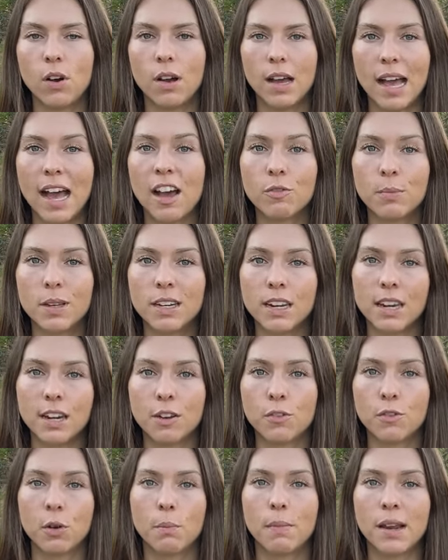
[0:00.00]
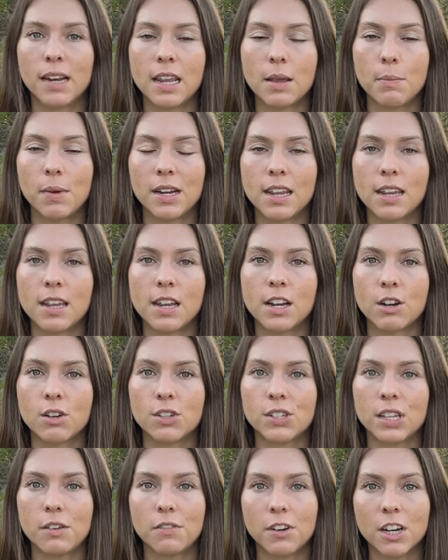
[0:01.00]
have been eating for many, many
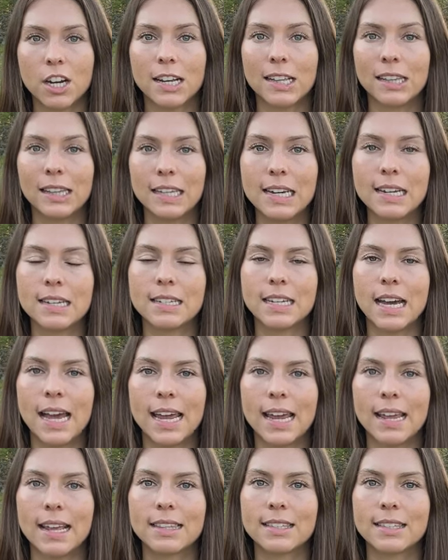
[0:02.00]
years a very clean diet,